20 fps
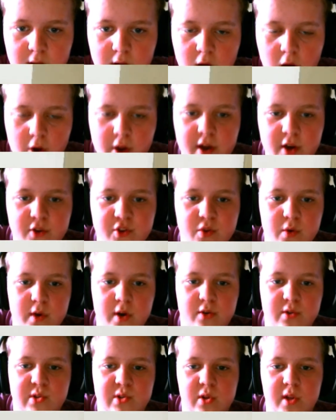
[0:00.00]
Okay, no, so it
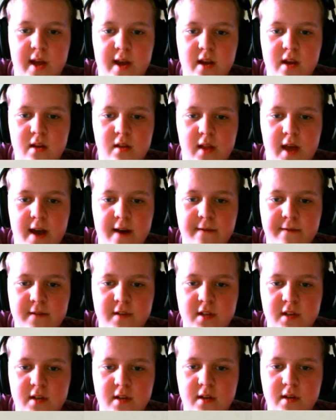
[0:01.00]
goes le
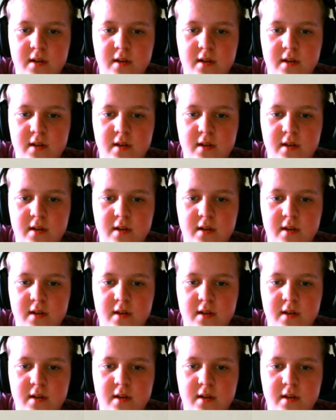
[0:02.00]
left.